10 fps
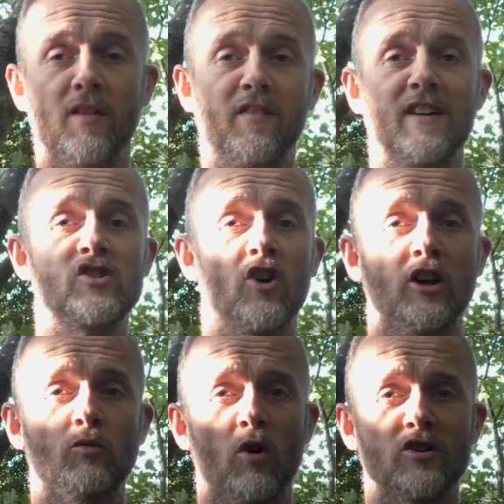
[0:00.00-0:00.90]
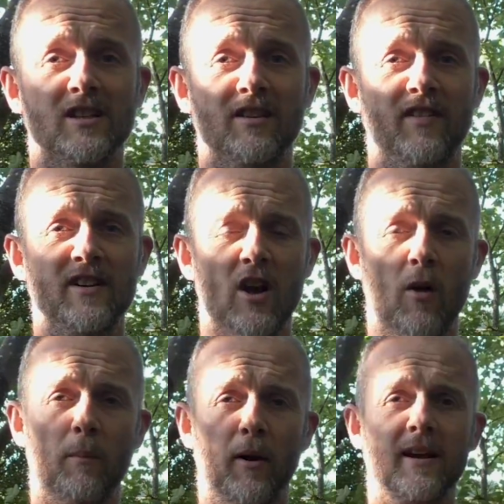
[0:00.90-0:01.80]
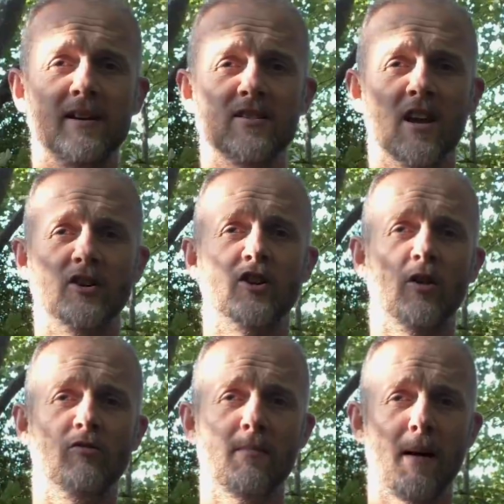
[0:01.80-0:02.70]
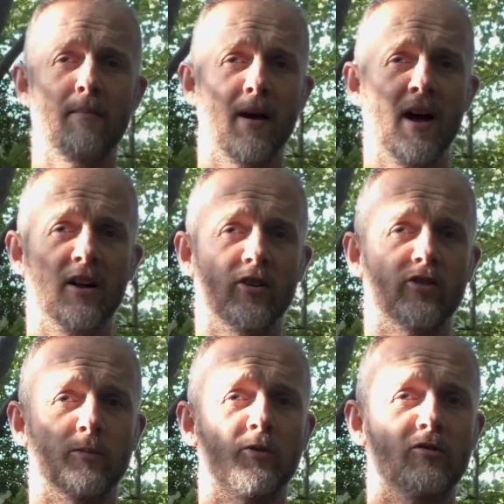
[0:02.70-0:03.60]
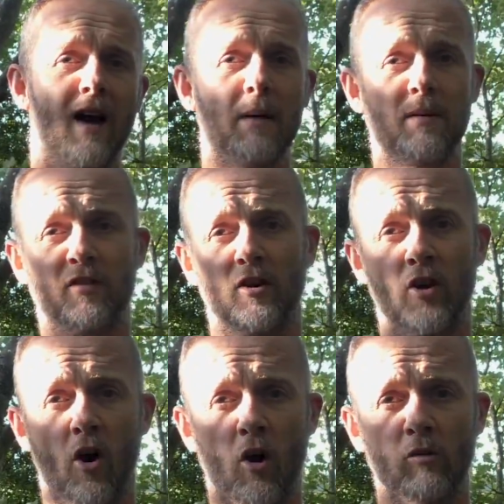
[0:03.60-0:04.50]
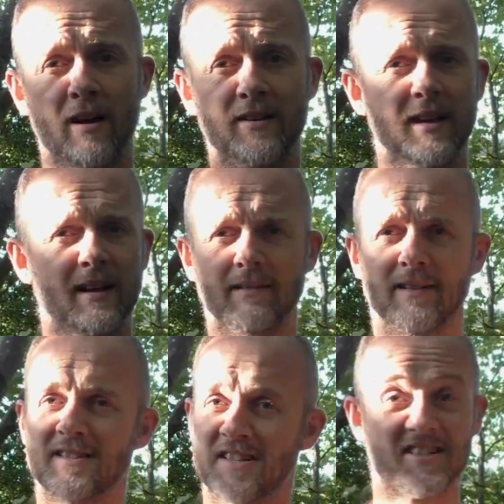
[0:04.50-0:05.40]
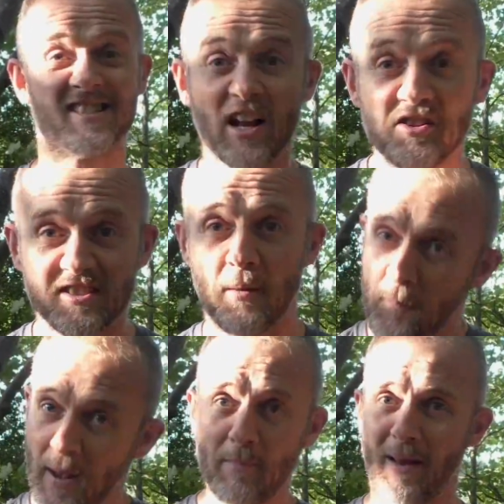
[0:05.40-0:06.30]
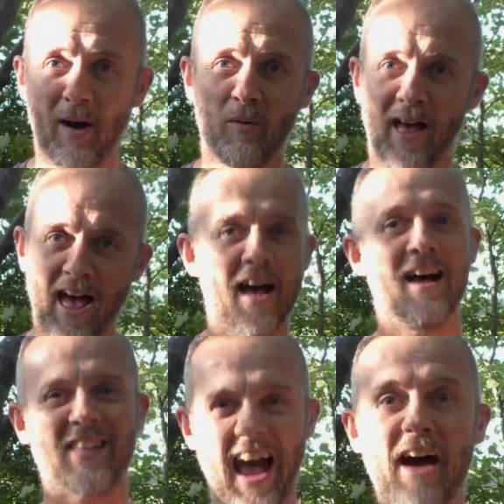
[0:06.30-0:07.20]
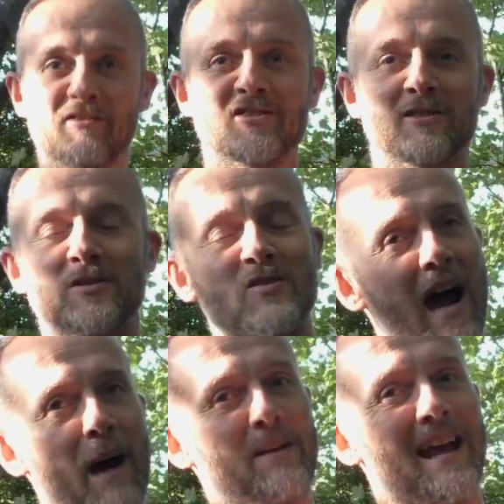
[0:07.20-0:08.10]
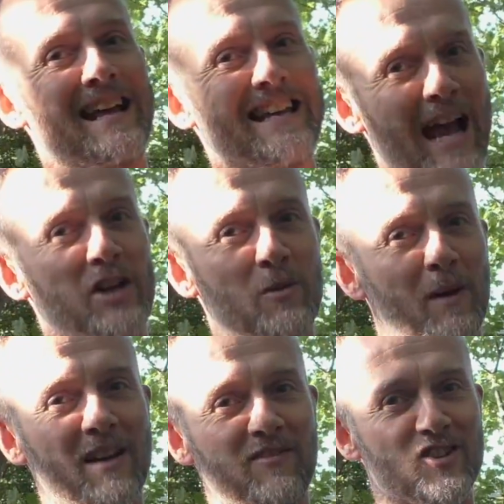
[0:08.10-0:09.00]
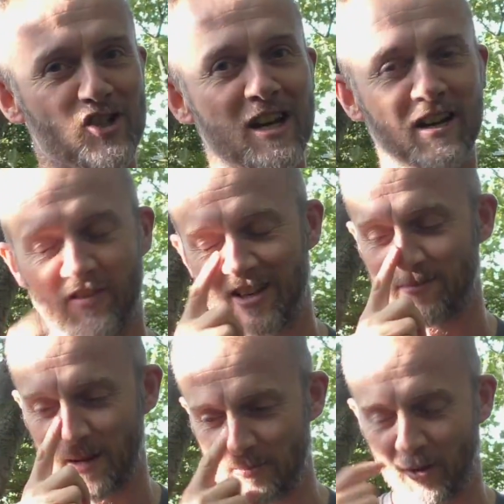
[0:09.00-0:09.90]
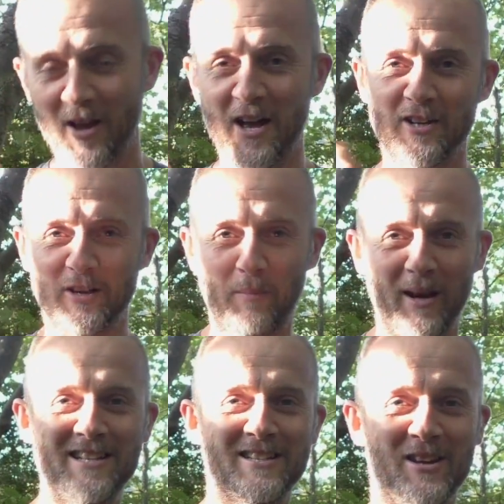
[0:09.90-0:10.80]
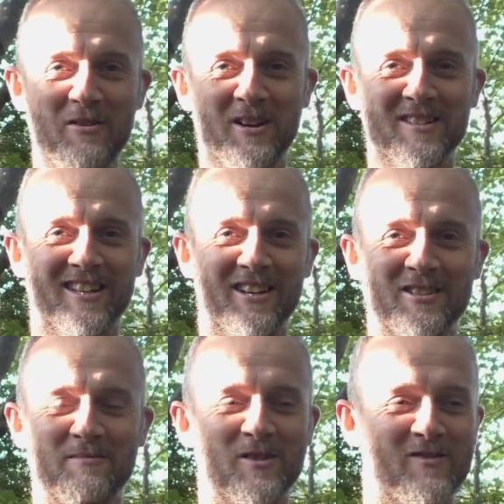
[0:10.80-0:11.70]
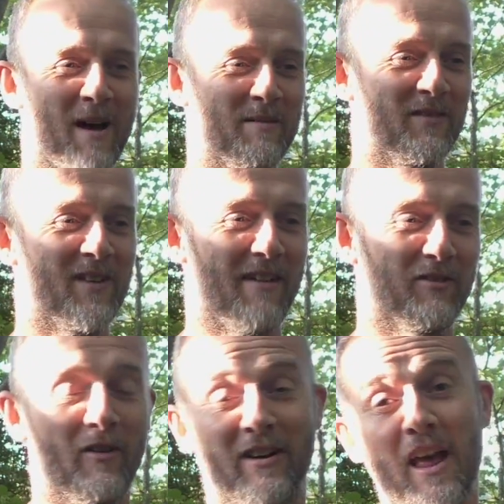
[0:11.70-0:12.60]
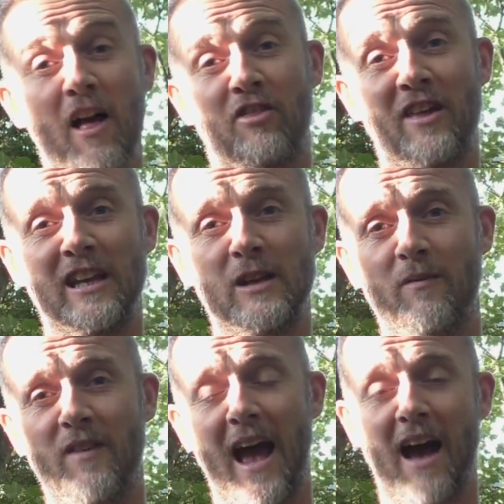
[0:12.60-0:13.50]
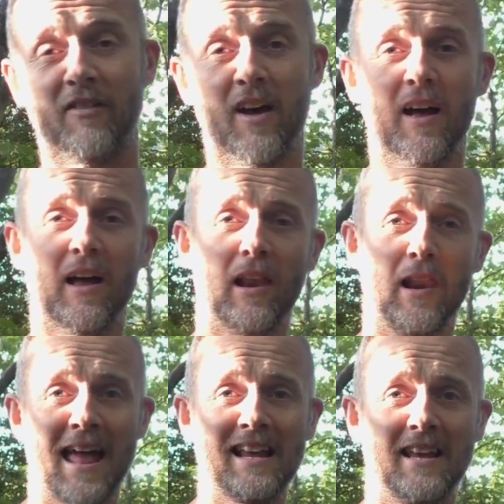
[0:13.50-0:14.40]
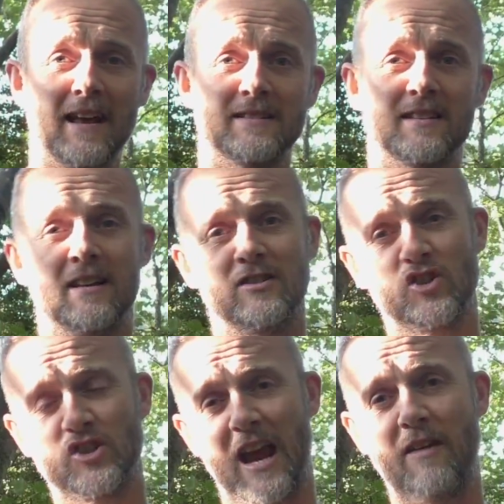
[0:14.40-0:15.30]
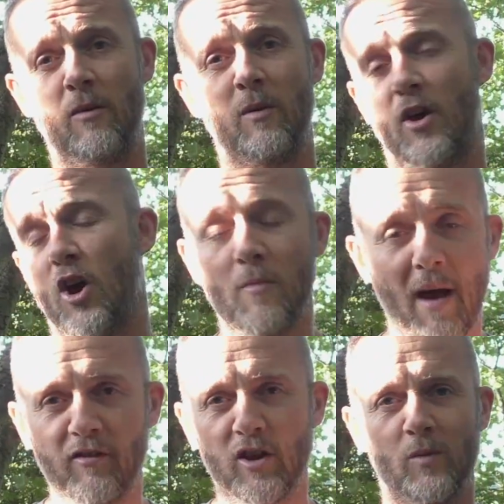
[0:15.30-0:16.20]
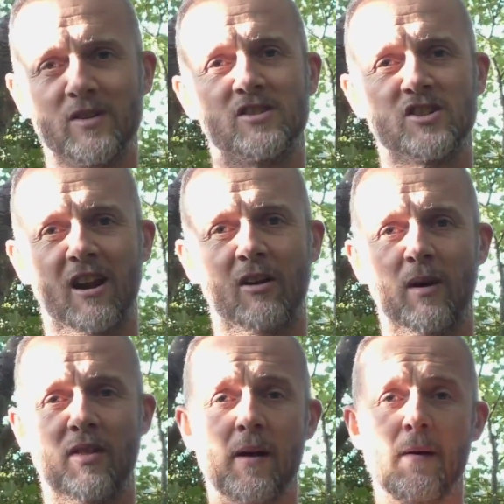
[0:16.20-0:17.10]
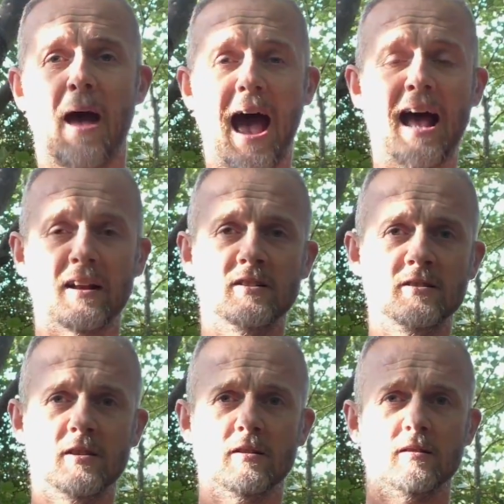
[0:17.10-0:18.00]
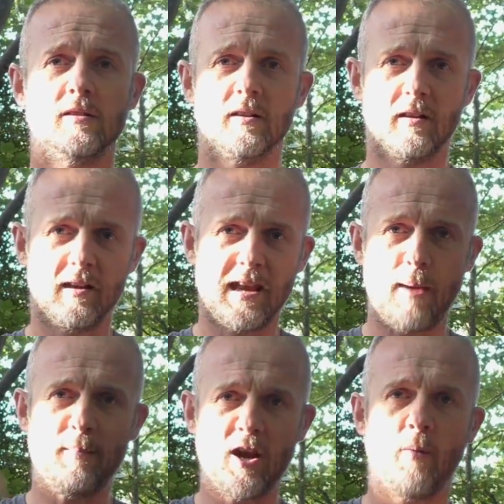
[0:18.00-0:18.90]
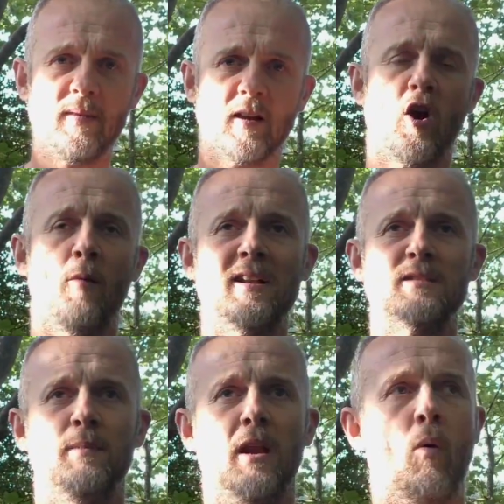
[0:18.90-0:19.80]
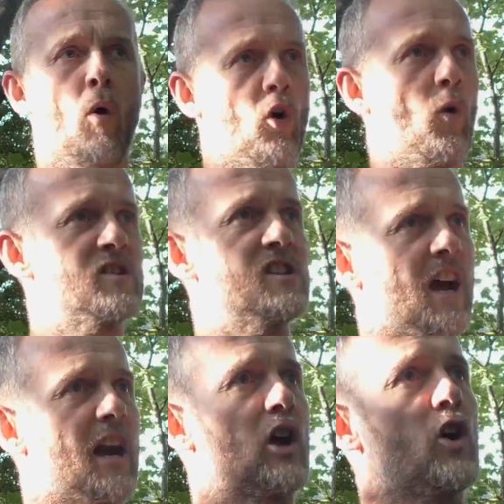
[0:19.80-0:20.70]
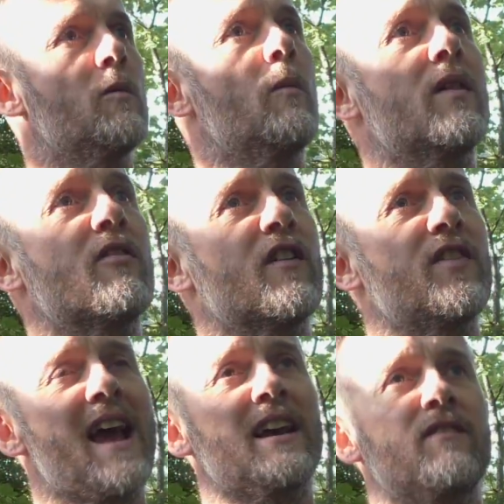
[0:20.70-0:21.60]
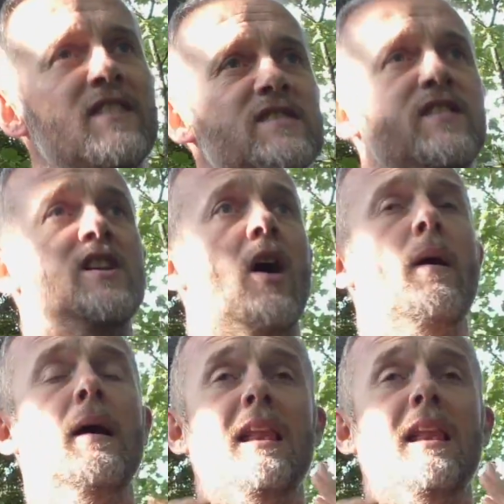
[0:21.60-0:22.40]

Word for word: If you've enjoyed watching the video, please do remember to subscribe if you're not already. There's still some people out there that haven't subscribed. Can you believe the cheek of these people? So please do consider subscribing if you haven't already. Thank you if you have like it, share it with whomever you wish to share it with, and let me know in the comments below what question can I come up with for the end of this video.